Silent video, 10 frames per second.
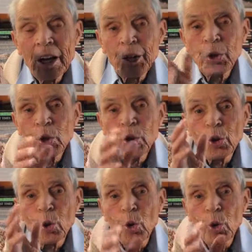He
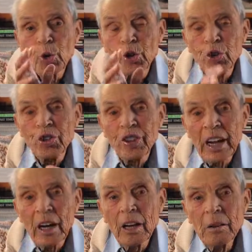turned the horse's
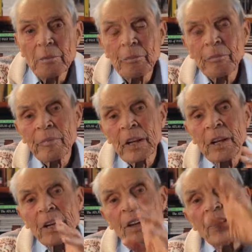saddle,
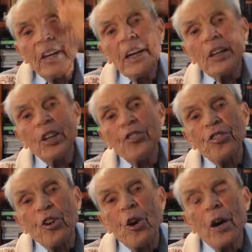the
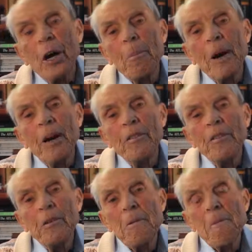English sky
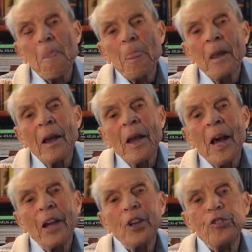above,
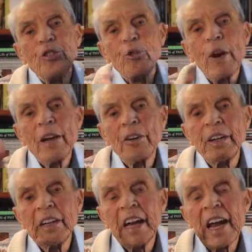and the
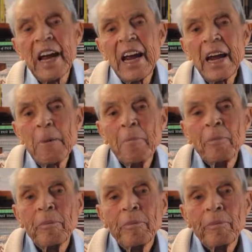surrounding air
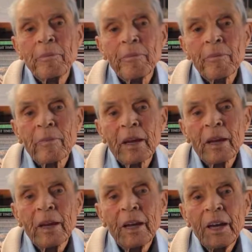
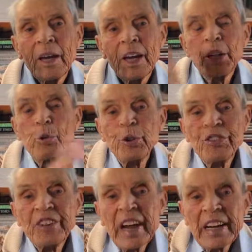into a
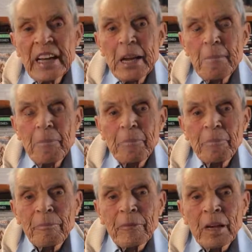study.
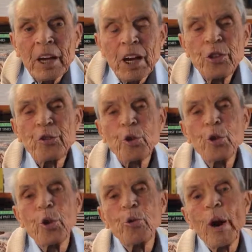He
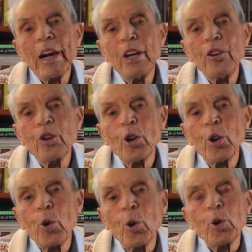threw the reins
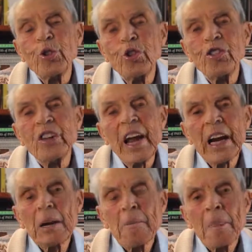on the horse's
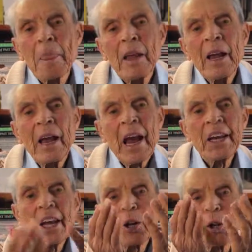neck
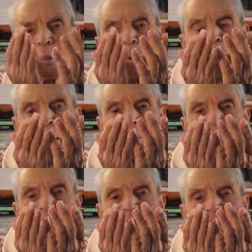and held the book up to